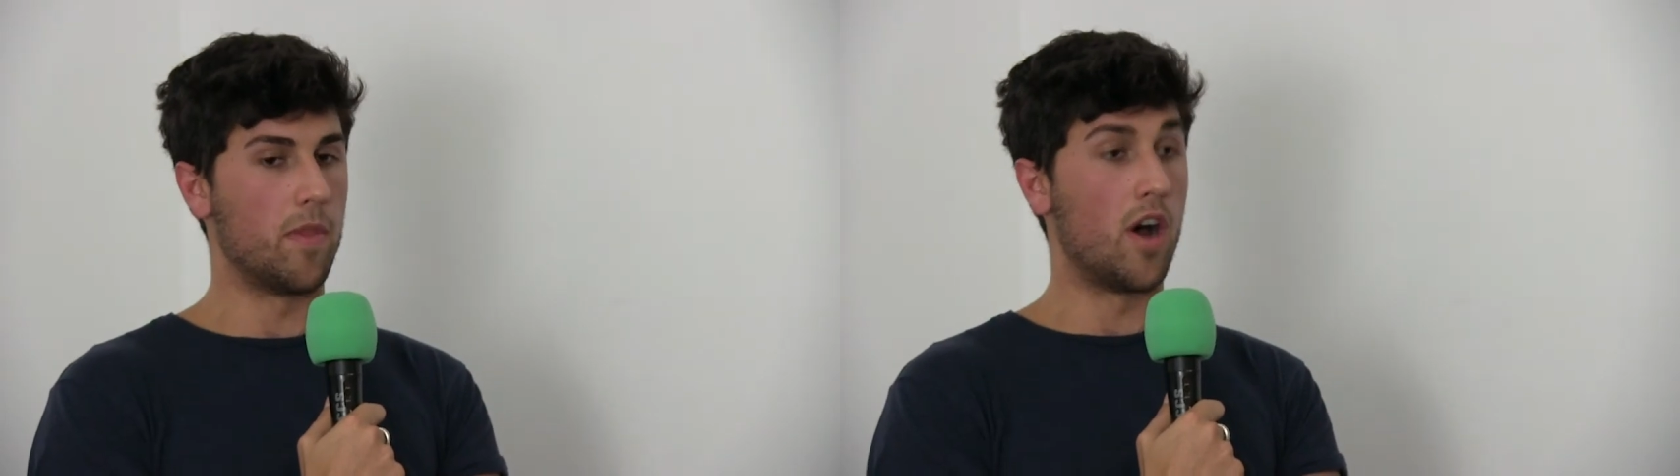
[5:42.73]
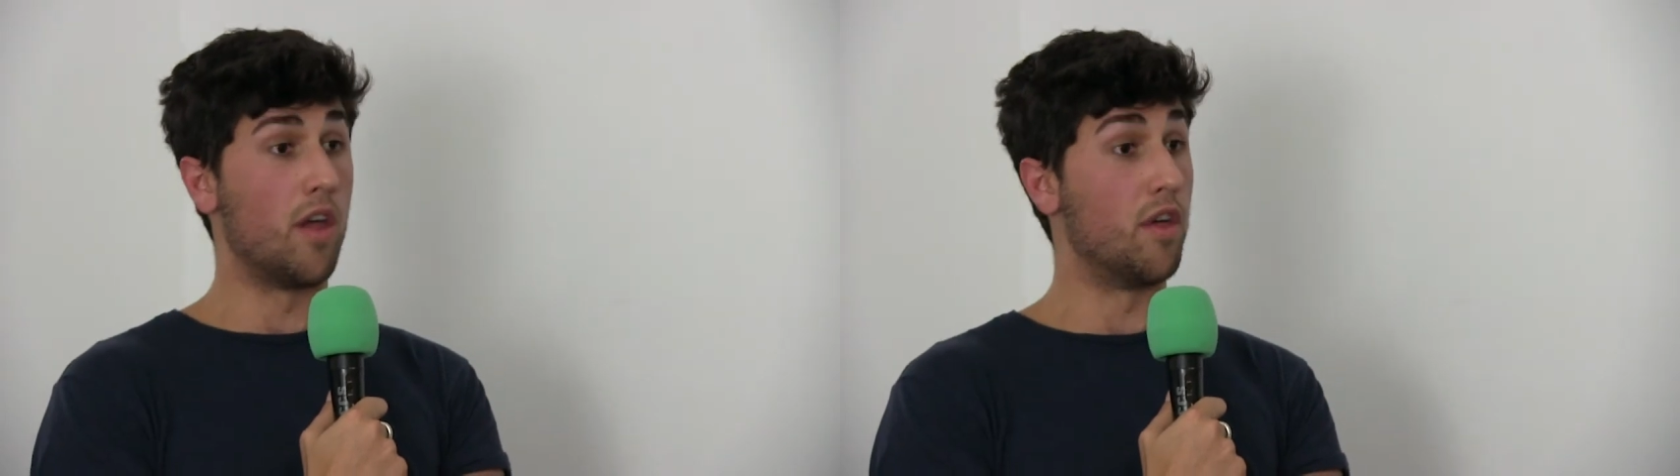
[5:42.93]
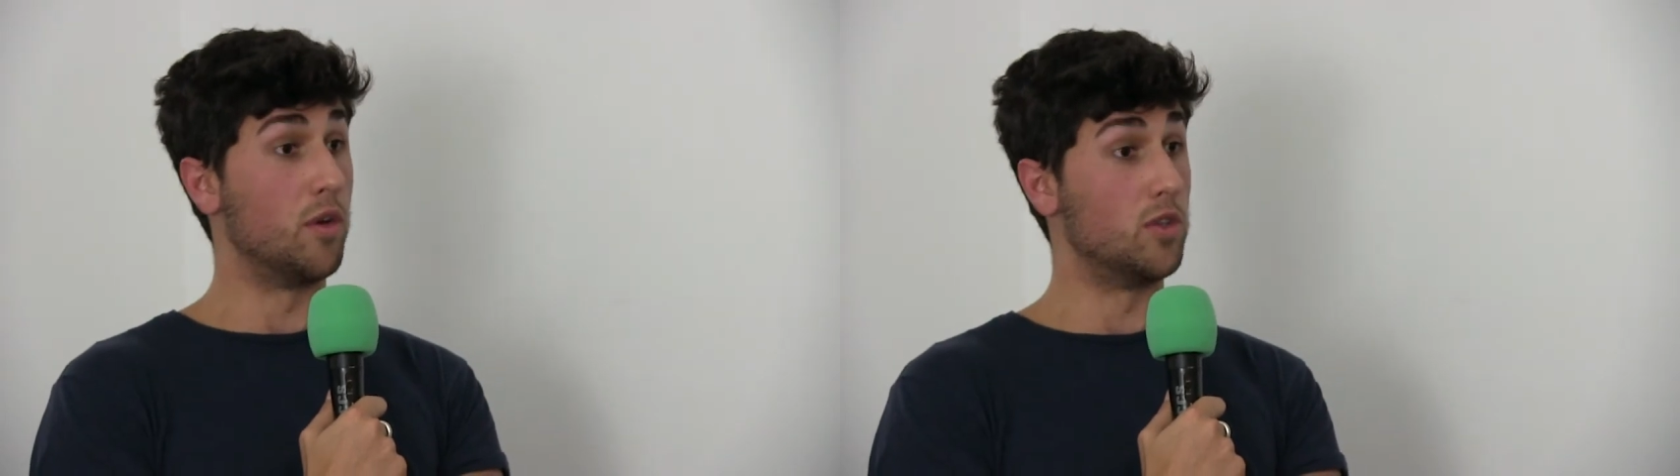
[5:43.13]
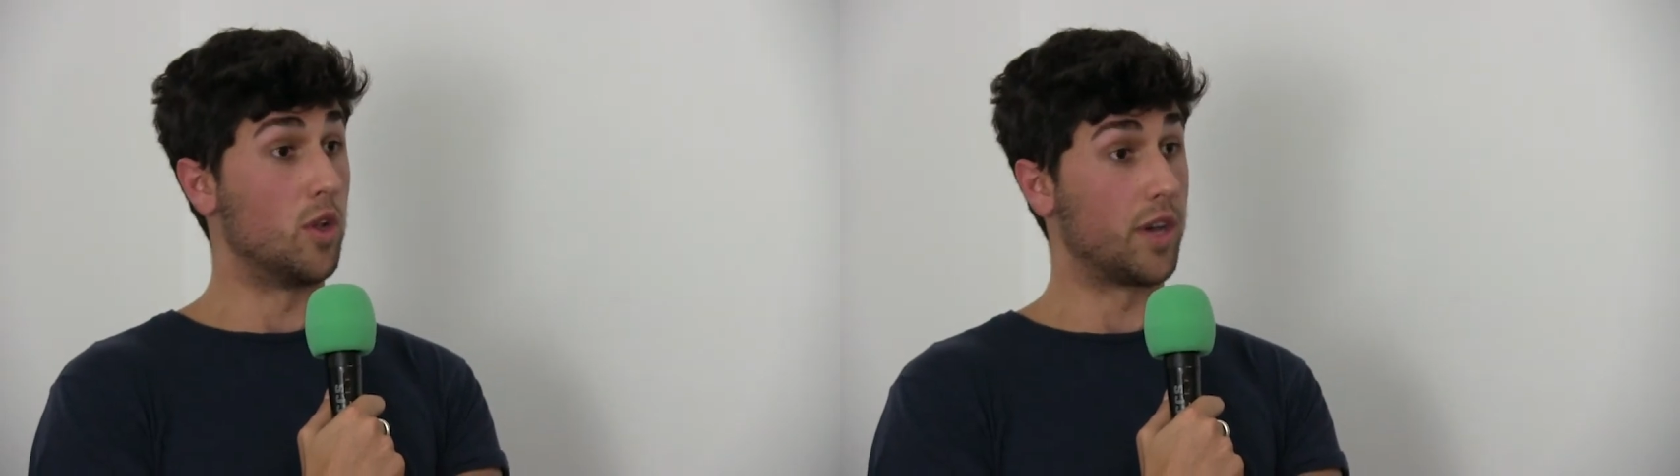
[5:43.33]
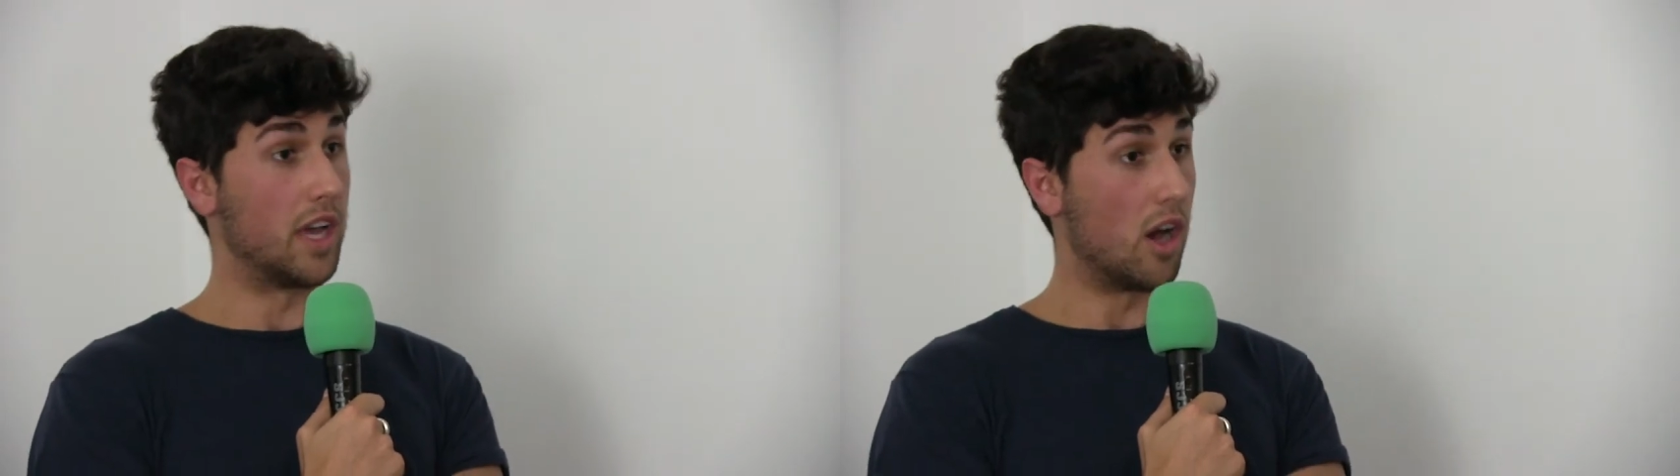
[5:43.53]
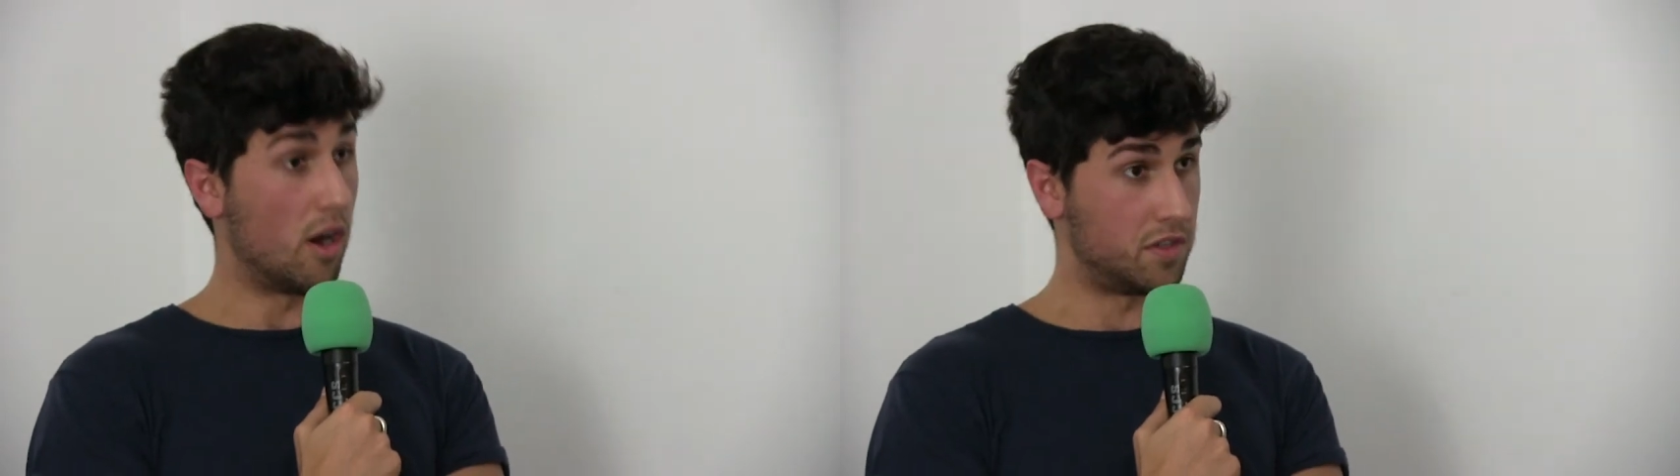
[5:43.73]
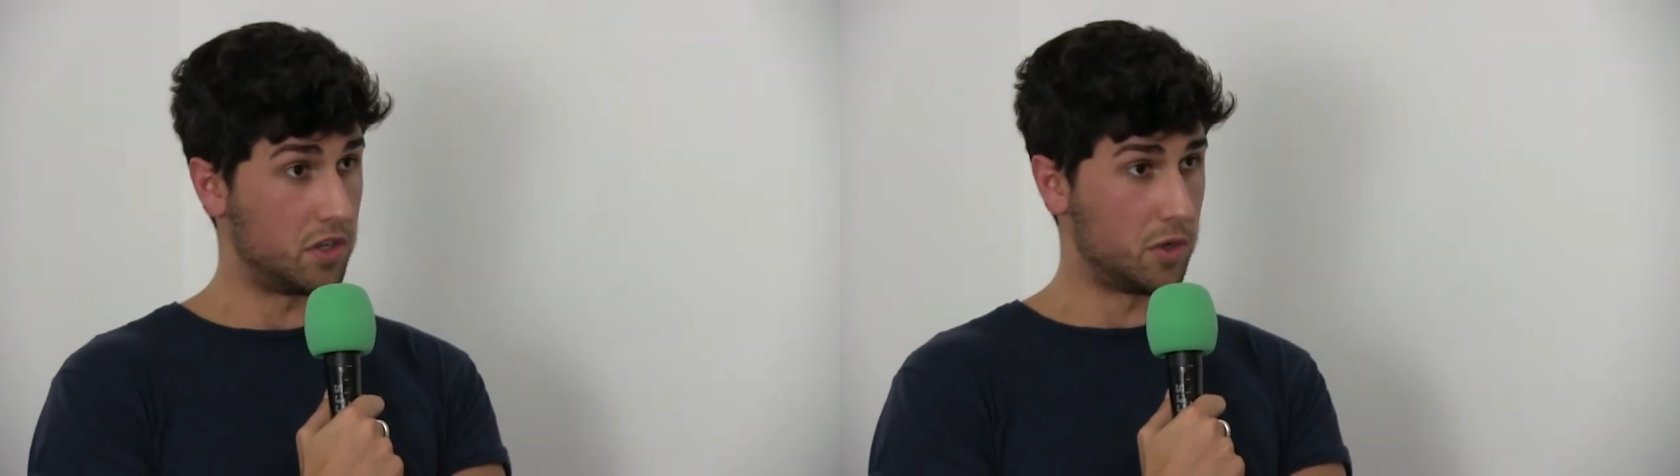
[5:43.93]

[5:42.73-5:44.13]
are those looking after